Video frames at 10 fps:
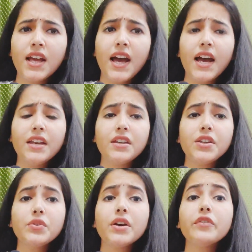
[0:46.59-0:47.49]
And
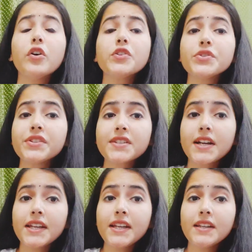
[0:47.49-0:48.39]
you have also
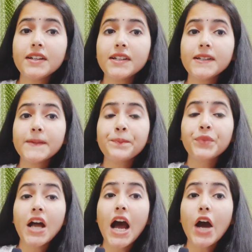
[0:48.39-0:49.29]
studied
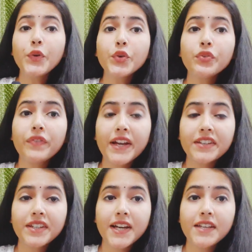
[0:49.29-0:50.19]
how to
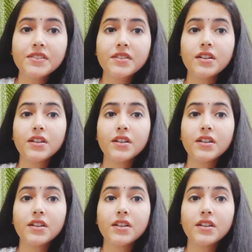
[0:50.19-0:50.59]
factorize